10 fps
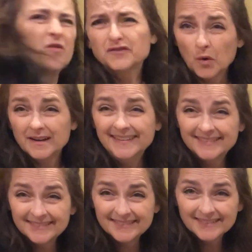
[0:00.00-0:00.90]
floor.
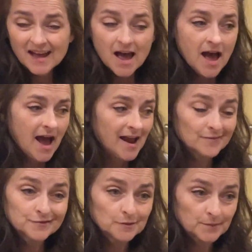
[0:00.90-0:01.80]
I have
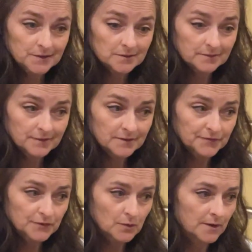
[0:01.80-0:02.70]
so much stuff on the
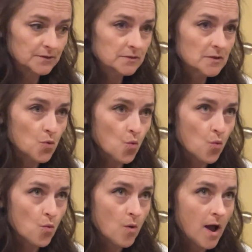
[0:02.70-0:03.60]
floor.
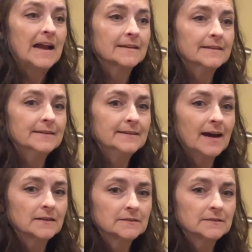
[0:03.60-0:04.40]
So, yeah.